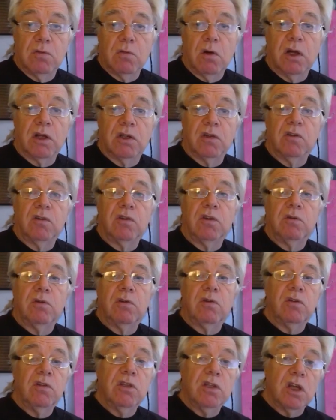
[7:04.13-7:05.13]
riders, there
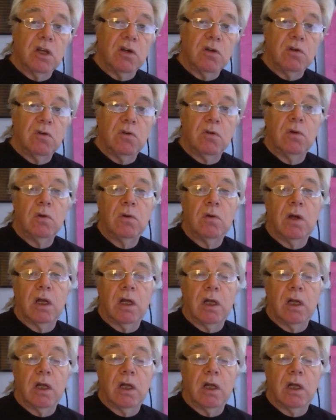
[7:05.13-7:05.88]
is no